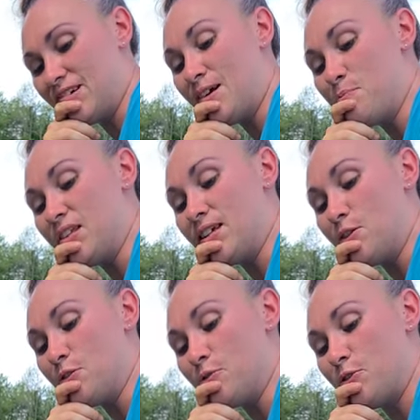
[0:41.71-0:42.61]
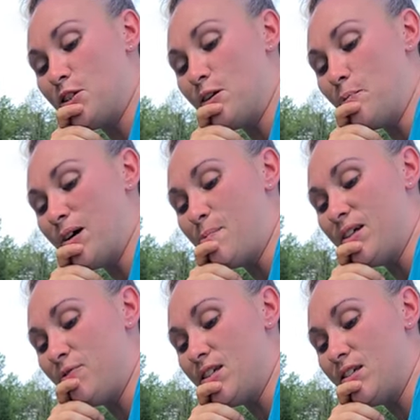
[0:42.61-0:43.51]
I'm scared of she gonna bite my
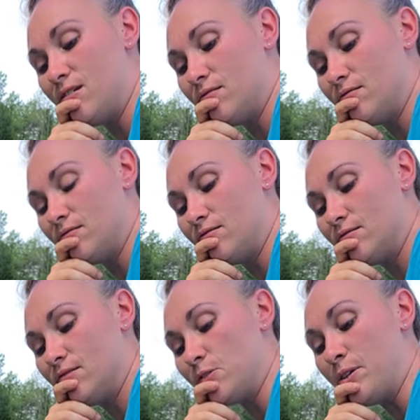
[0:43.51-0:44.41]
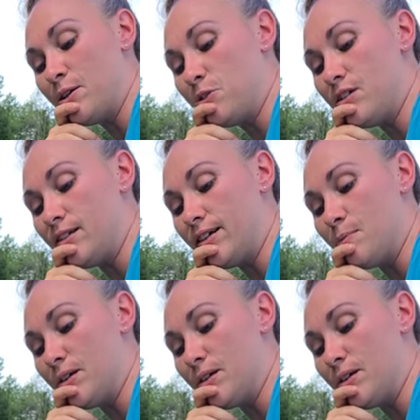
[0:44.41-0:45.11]
feet. Oh, now she's licking